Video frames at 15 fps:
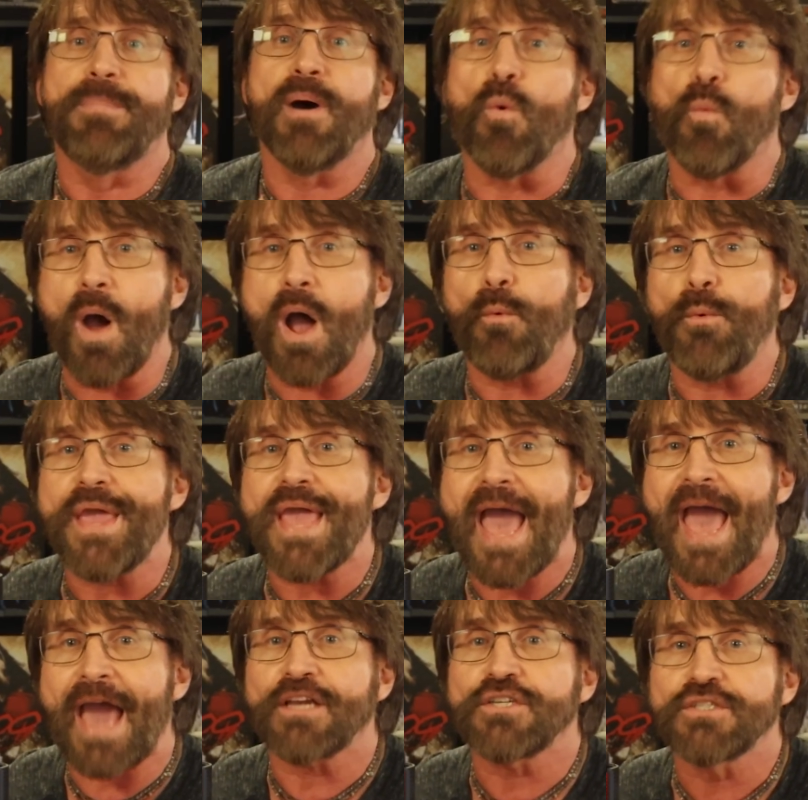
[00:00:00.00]
But what we
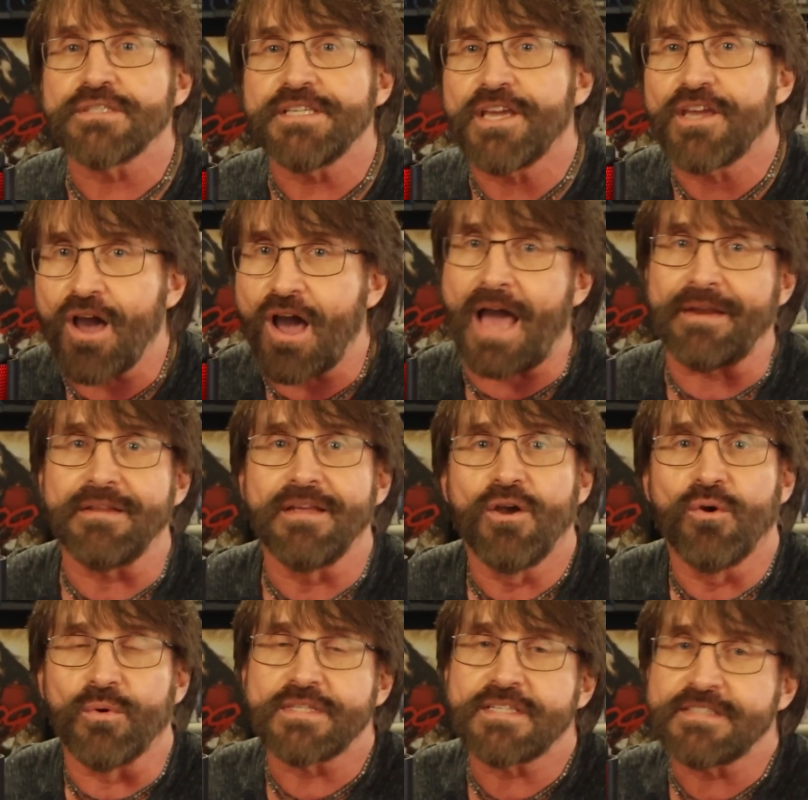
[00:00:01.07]
actually got
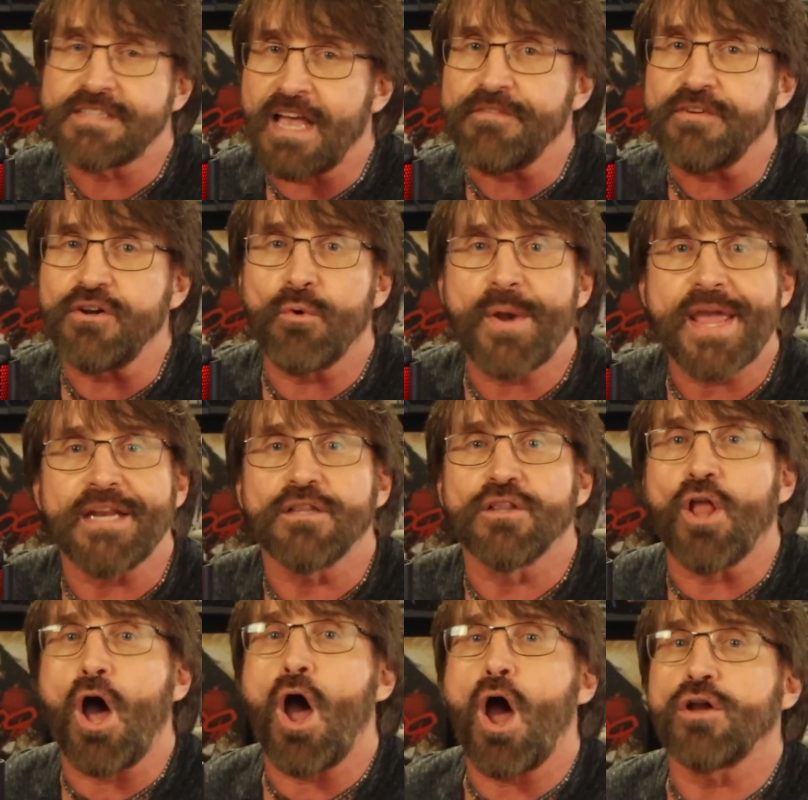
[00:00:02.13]
was seven or eight
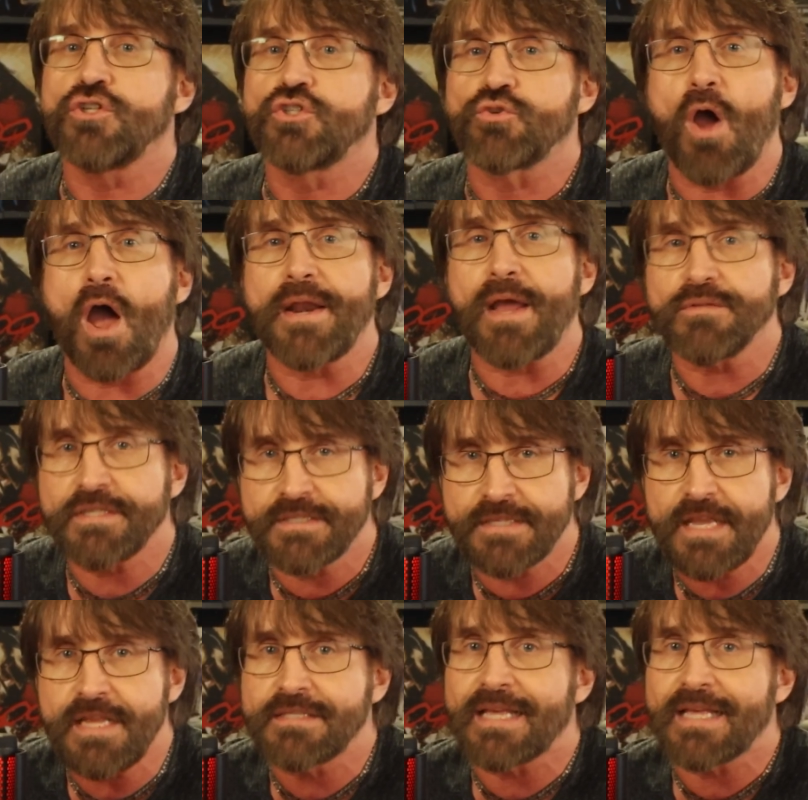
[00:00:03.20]
long drawn out scenes